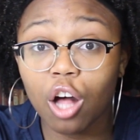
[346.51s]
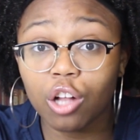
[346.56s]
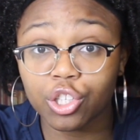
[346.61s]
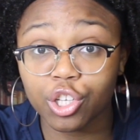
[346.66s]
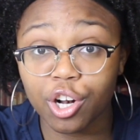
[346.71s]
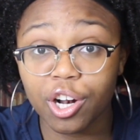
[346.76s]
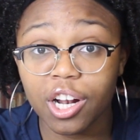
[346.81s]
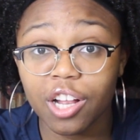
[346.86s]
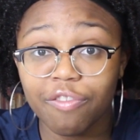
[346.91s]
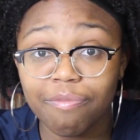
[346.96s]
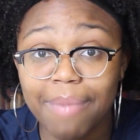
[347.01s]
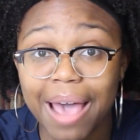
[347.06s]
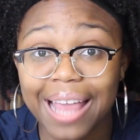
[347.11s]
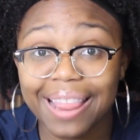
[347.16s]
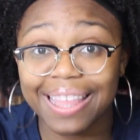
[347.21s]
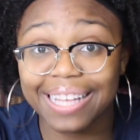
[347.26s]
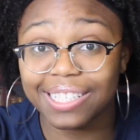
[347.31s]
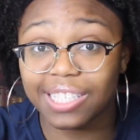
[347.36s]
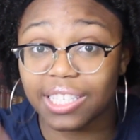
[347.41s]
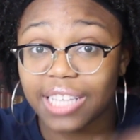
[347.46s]
alternative
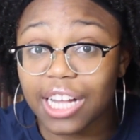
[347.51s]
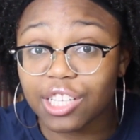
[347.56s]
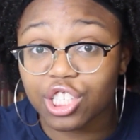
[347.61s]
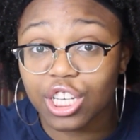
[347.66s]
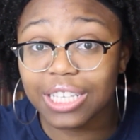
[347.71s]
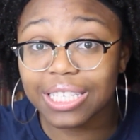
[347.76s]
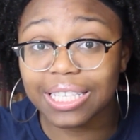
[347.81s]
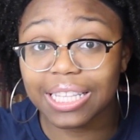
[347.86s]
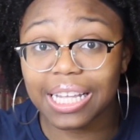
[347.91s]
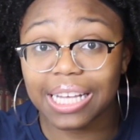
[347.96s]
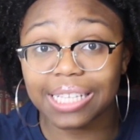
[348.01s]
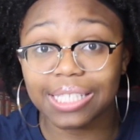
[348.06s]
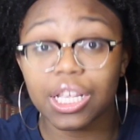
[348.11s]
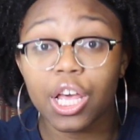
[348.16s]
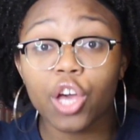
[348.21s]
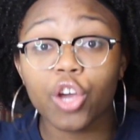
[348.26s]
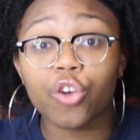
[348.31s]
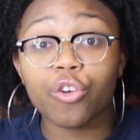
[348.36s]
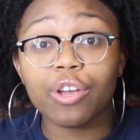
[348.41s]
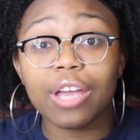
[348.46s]
methods such as these
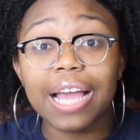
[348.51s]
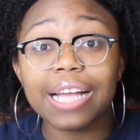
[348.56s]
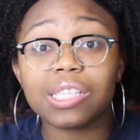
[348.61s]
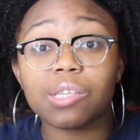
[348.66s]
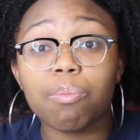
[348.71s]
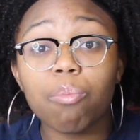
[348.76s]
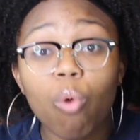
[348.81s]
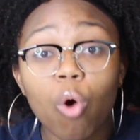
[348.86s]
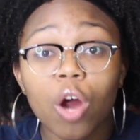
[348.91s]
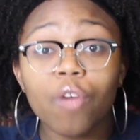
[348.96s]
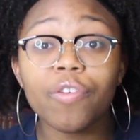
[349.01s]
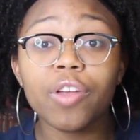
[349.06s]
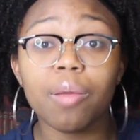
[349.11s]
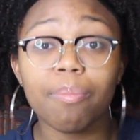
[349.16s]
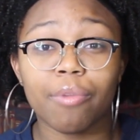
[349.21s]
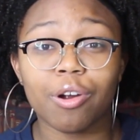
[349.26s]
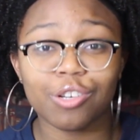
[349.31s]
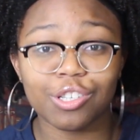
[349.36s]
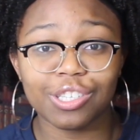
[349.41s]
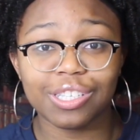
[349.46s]
creates more of an
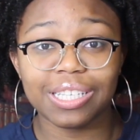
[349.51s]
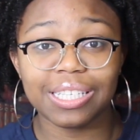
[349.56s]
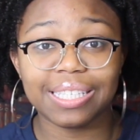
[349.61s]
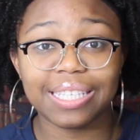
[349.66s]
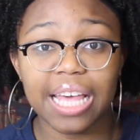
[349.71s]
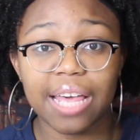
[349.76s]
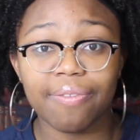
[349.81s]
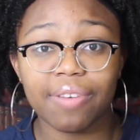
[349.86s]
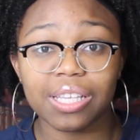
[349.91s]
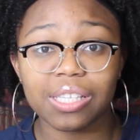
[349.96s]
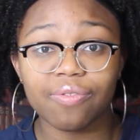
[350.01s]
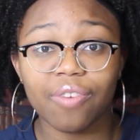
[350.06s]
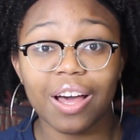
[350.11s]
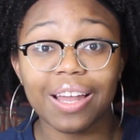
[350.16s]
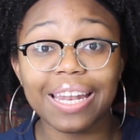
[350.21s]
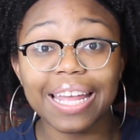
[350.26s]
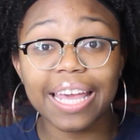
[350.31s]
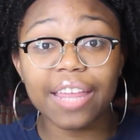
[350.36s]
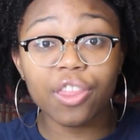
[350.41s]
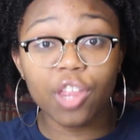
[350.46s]
emergency savings
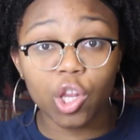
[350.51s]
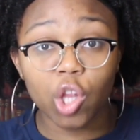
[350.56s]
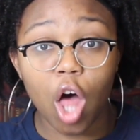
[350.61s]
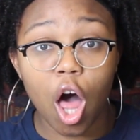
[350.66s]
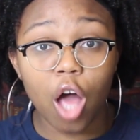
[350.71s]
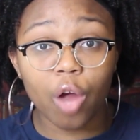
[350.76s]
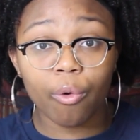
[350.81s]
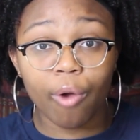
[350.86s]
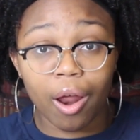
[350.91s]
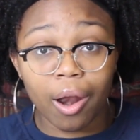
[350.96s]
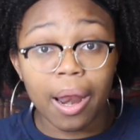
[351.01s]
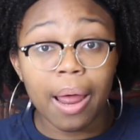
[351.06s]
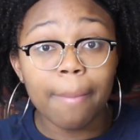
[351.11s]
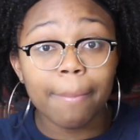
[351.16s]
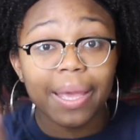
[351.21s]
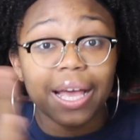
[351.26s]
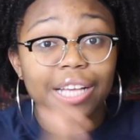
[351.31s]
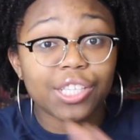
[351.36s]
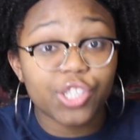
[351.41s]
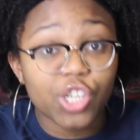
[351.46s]
fund in the long run
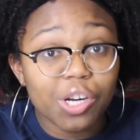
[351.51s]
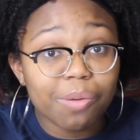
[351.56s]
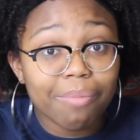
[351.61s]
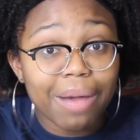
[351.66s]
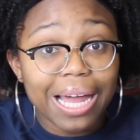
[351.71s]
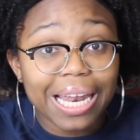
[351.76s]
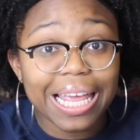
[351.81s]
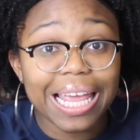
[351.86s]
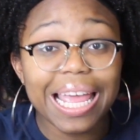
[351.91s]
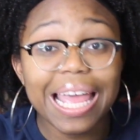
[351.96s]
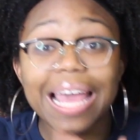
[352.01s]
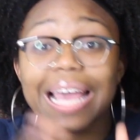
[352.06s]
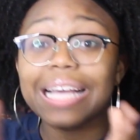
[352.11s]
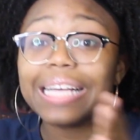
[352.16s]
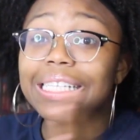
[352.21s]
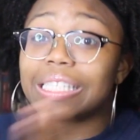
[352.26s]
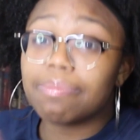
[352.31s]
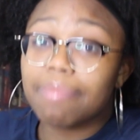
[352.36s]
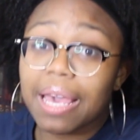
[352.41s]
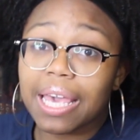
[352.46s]
because your money
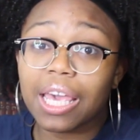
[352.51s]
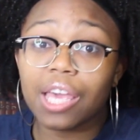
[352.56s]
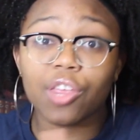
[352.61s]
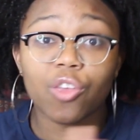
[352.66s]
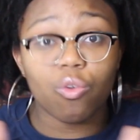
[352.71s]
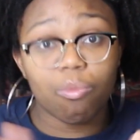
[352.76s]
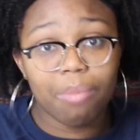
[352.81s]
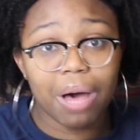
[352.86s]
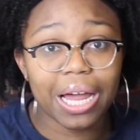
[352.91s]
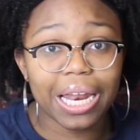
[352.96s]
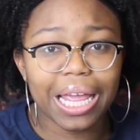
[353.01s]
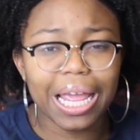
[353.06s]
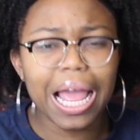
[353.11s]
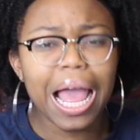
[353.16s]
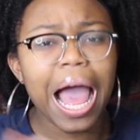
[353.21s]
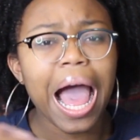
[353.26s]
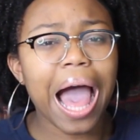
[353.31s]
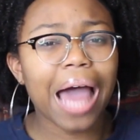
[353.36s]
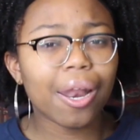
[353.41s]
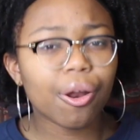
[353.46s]
is making you money.
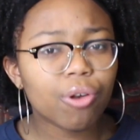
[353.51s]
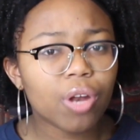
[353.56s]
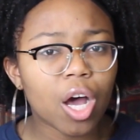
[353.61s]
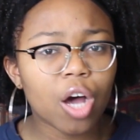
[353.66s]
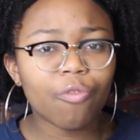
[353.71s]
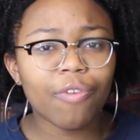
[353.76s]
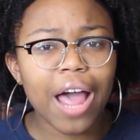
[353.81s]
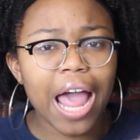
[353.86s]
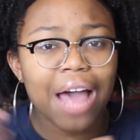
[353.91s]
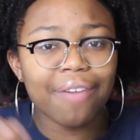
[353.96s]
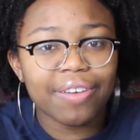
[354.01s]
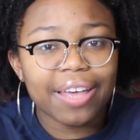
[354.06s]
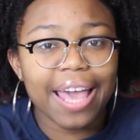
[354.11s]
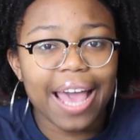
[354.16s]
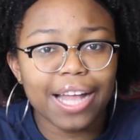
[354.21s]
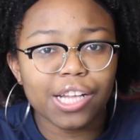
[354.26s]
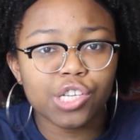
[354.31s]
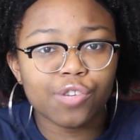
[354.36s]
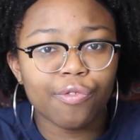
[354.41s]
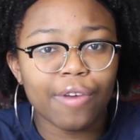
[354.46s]
I don't know if I have a
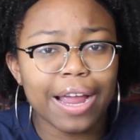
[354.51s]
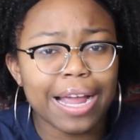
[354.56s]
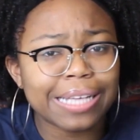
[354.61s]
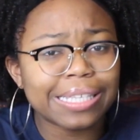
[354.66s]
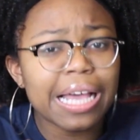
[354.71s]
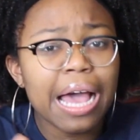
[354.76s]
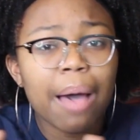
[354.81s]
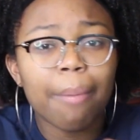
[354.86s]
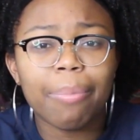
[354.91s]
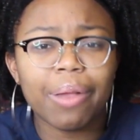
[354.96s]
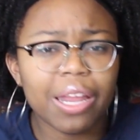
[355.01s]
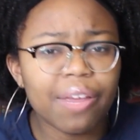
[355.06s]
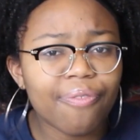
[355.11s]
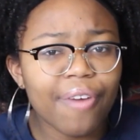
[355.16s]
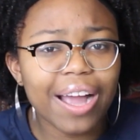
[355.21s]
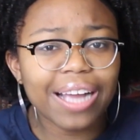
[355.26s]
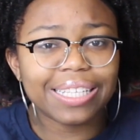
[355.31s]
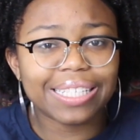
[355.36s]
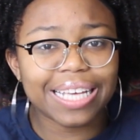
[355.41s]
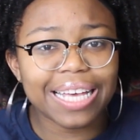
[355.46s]
catchphrase, but if
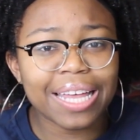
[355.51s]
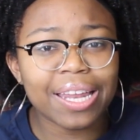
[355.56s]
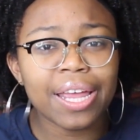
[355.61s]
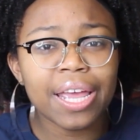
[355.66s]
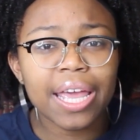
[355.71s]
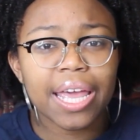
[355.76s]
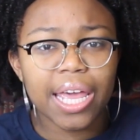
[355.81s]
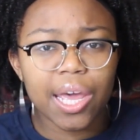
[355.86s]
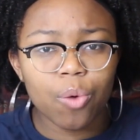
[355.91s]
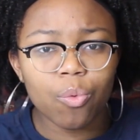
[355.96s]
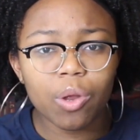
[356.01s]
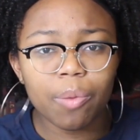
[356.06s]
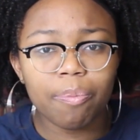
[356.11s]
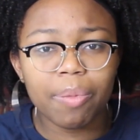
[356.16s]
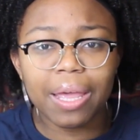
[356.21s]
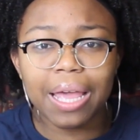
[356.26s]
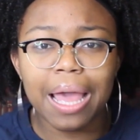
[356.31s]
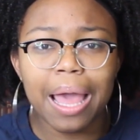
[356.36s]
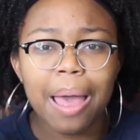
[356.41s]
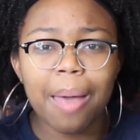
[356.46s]
I did, it would
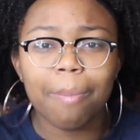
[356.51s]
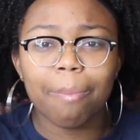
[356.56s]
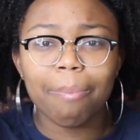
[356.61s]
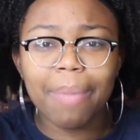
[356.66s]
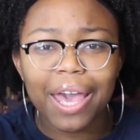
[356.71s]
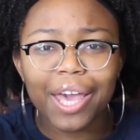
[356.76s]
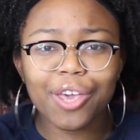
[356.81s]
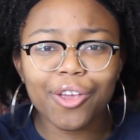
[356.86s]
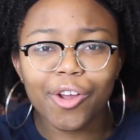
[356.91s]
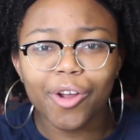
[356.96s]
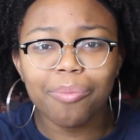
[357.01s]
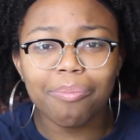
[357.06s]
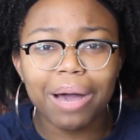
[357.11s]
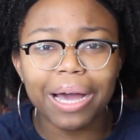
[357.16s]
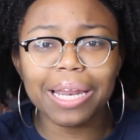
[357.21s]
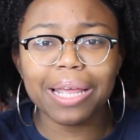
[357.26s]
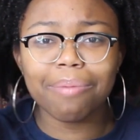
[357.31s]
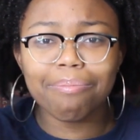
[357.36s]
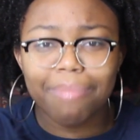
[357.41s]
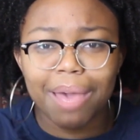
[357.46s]
be make your
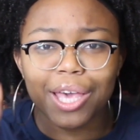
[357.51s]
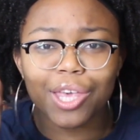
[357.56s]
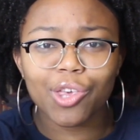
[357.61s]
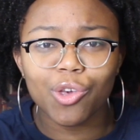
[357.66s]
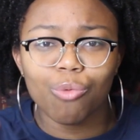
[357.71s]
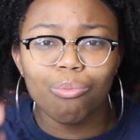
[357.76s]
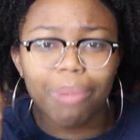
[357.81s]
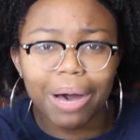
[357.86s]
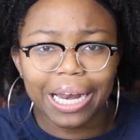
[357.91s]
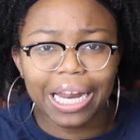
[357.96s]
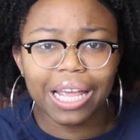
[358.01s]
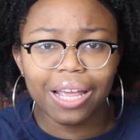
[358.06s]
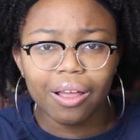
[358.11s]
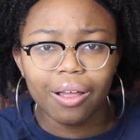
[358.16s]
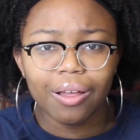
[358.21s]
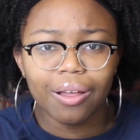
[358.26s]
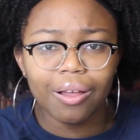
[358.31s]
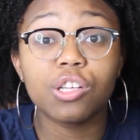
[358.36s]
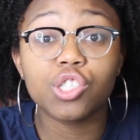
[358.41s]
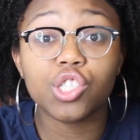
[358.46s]
money make you money.
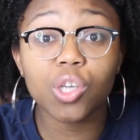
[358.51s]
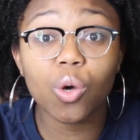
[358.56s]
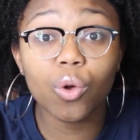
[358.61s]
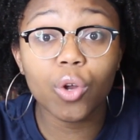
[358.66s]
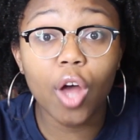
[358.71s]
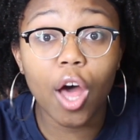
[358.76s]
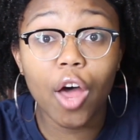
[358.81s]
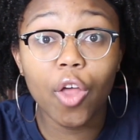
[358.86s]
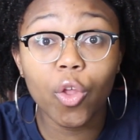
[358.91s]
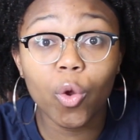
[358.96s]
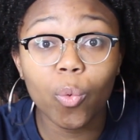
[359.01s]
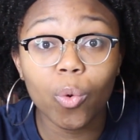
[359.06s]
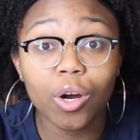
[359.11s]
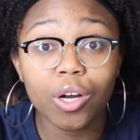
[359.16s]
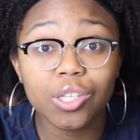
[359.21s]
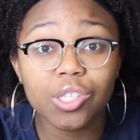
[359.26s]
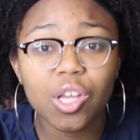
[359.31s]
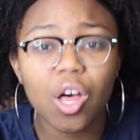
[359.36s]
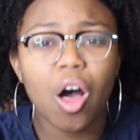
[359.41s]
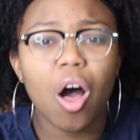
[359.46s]
So in other
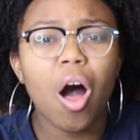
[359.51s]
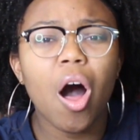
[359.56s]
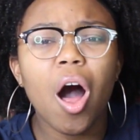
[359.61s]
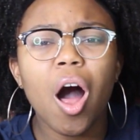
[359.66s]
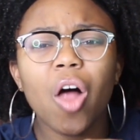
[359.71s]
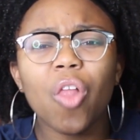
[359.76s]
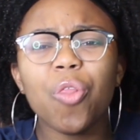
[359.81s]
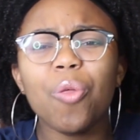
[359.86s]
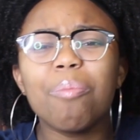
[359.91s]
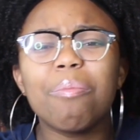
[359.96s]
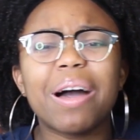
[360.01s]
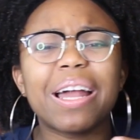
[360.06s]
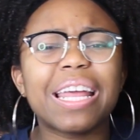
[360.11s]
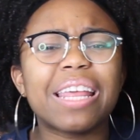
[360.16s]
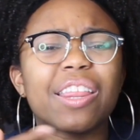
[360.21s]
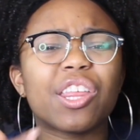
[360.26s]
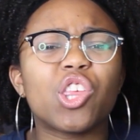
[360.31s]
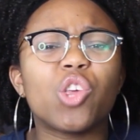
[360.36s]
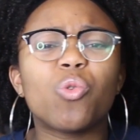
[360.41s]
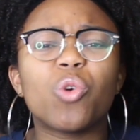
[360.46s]
words, all the money
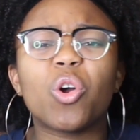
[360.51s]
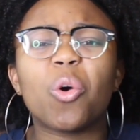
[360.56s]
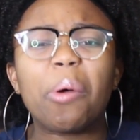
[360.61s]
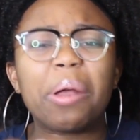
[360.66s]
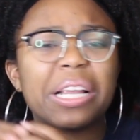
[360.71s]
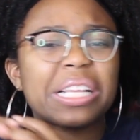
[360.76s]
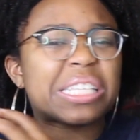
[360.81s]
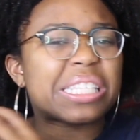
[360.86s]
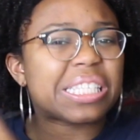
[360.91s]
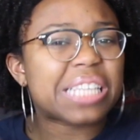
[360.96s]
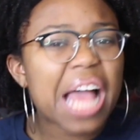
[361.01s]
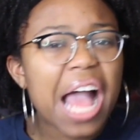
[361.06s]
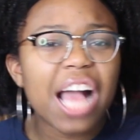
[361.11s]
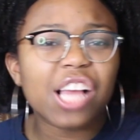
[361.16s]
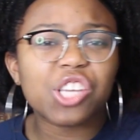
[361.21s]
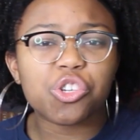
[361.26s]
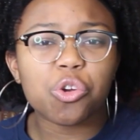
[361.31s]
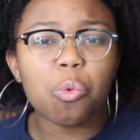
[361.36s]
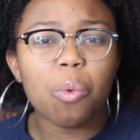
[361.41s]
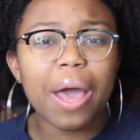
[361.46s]
that you are going to
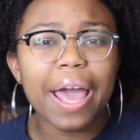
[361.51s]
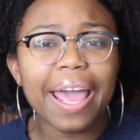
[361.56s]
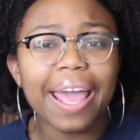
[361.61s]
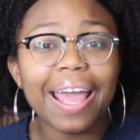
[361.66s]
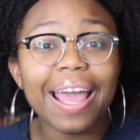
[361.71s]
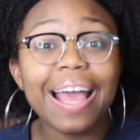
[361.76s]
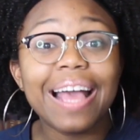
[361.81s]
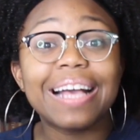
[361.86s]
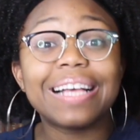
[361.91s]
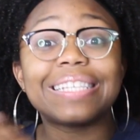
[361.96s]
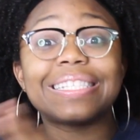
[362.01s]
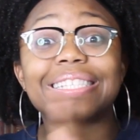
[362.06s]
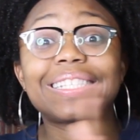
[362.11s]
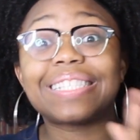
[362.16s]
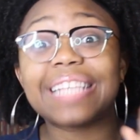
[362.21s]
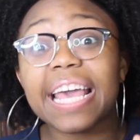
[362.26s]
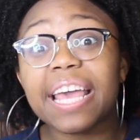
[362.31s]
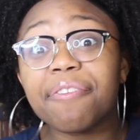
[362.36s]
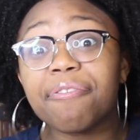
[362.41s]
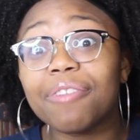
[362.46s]
stash away,
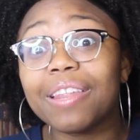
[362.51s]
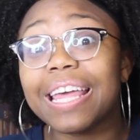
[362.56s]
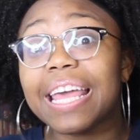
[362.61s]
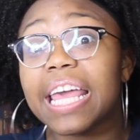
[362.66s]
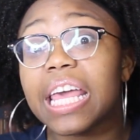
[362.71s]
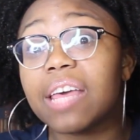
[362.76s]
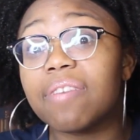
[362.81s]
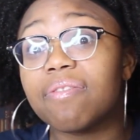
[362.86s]
safely